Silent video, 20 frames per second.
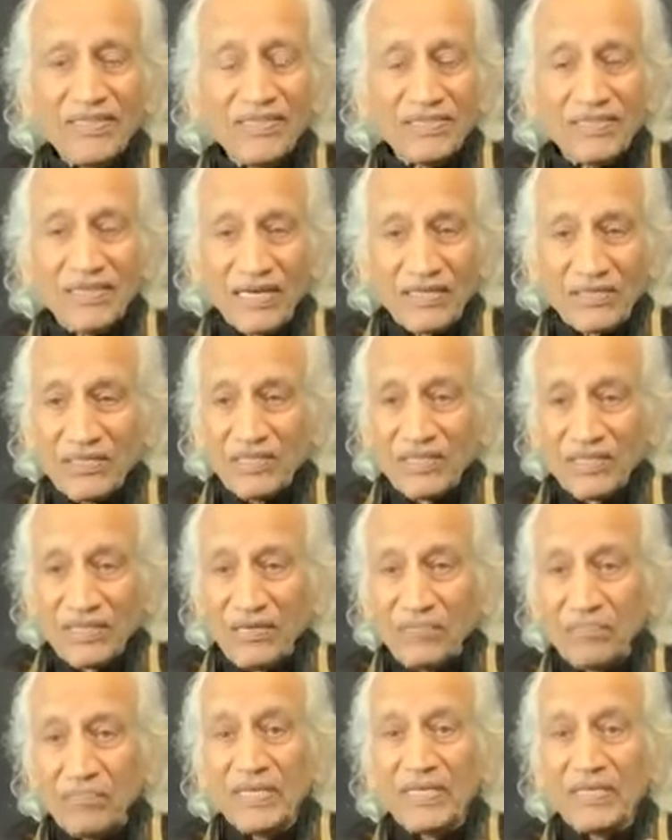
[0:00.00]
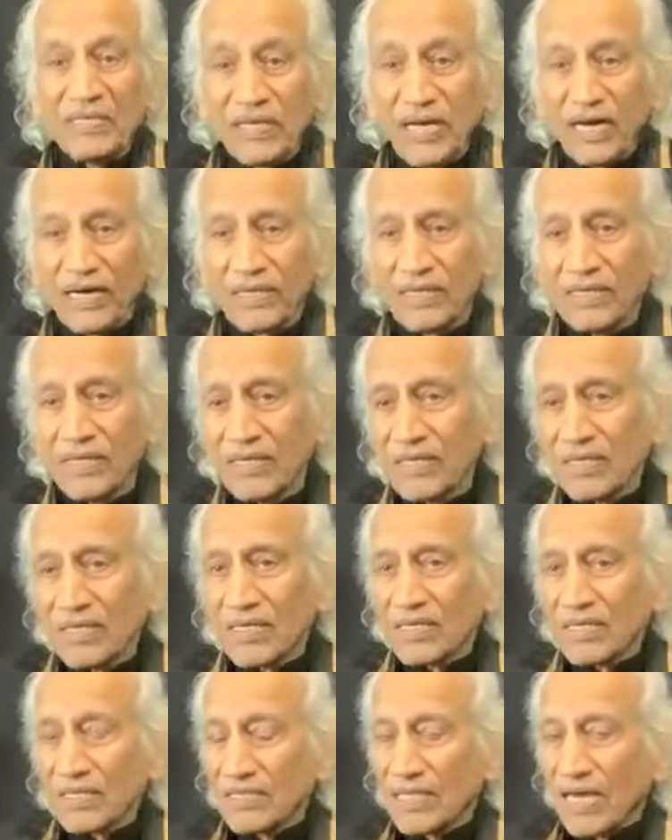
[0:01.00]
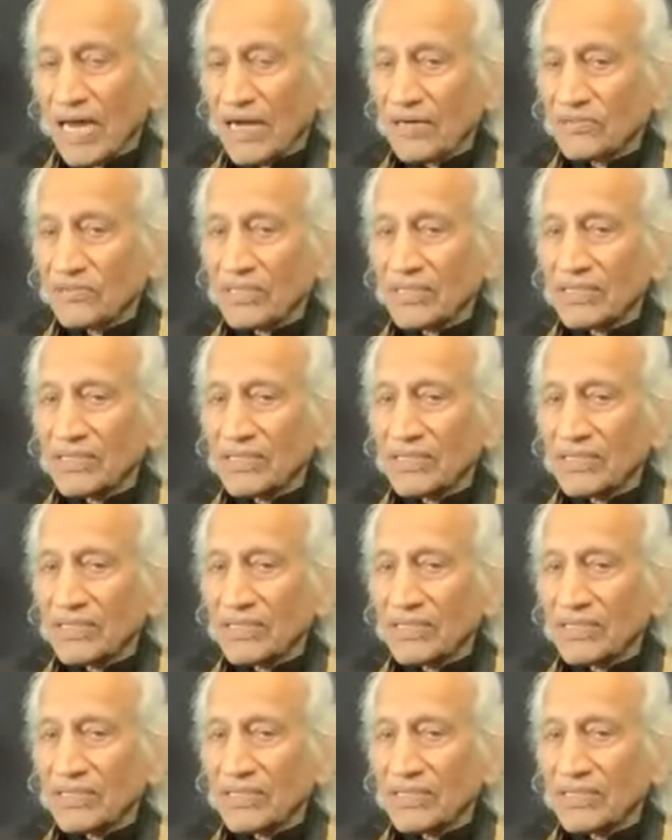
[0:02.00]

technical media that